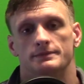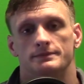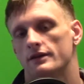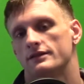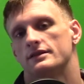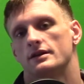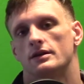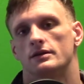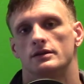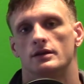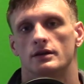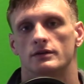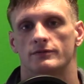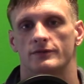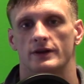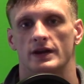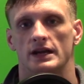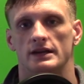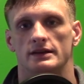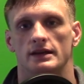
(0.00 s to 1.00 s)
Also, don't
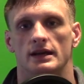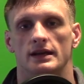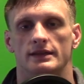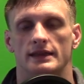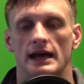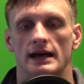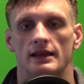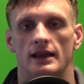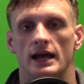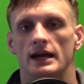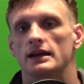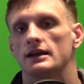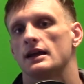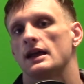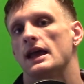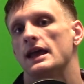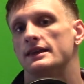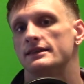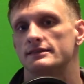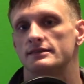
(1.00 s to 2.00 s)
forget to hit that like
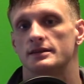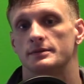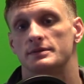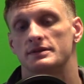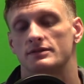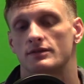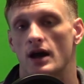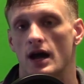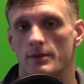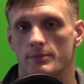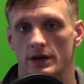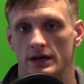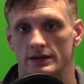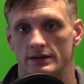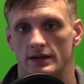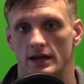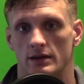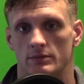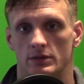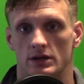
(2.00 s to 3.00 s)
and subscribe button
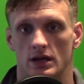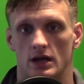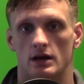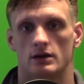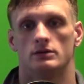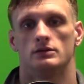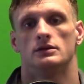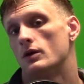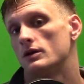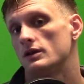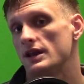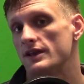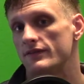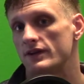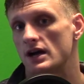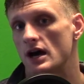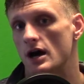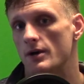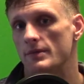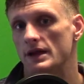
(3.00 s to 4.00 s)
down below, or leave a
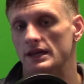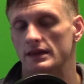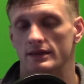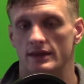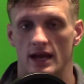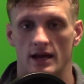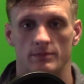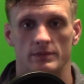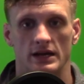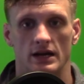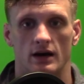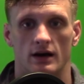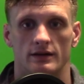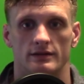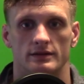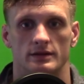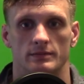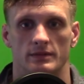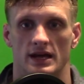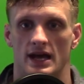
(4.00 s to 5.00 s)
comment. That'd be
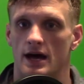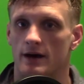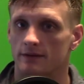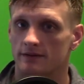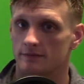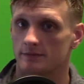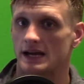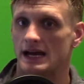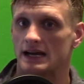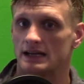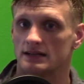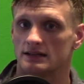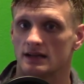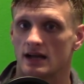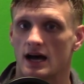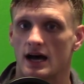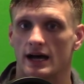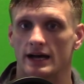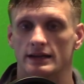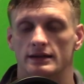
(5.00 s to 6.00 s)
awesome. It helps me out a
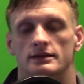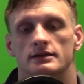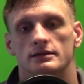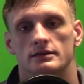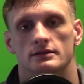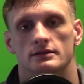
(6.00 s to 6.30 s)
lot.